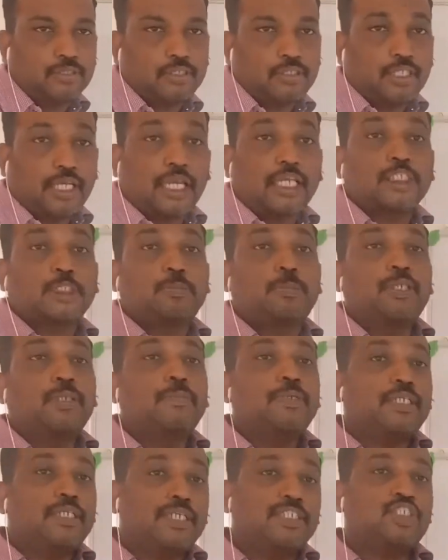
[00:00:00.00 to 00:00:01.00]
The
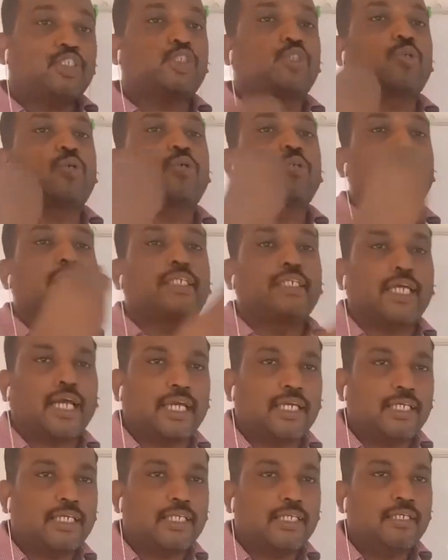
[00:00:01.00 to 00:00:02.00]
experiment is throw the
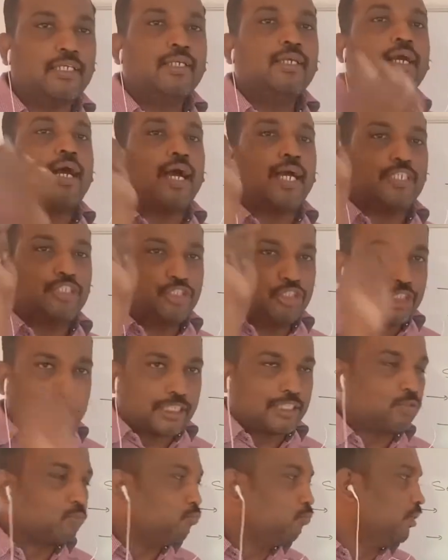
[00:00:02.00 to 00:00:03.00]
die and check
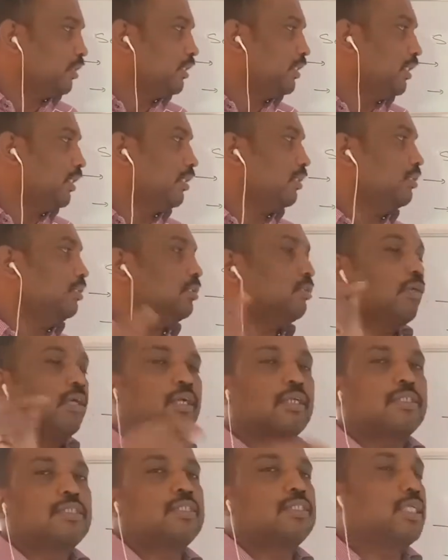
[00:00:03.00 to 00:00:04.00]
whether your
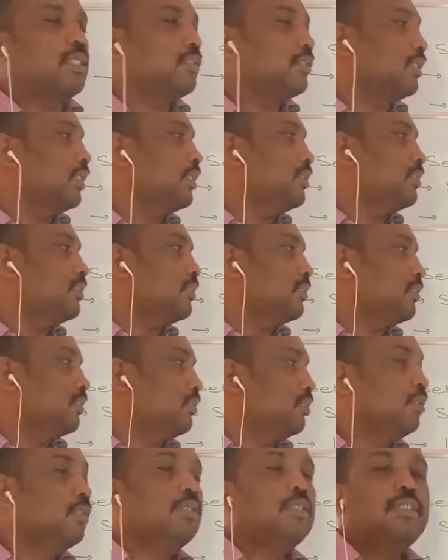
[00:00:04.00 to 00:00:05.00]
result is
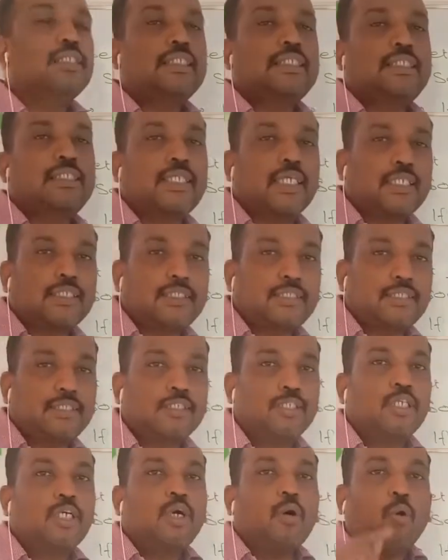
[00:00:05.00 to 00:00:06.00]
6
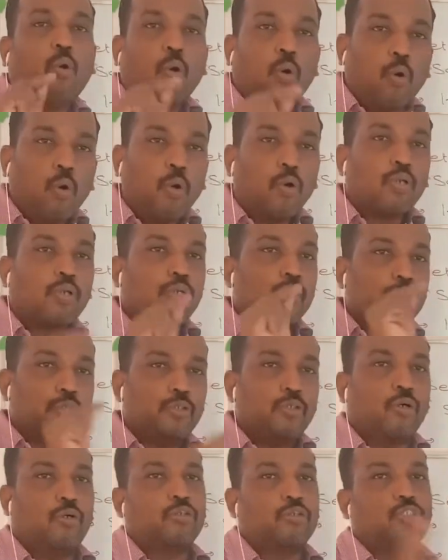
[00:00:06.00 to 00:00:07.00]
or
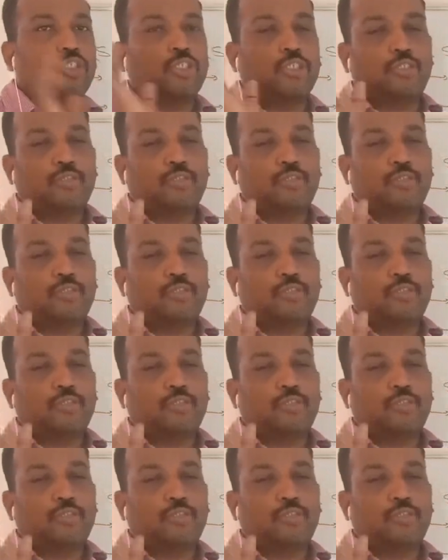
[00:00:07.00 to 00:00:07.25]
not.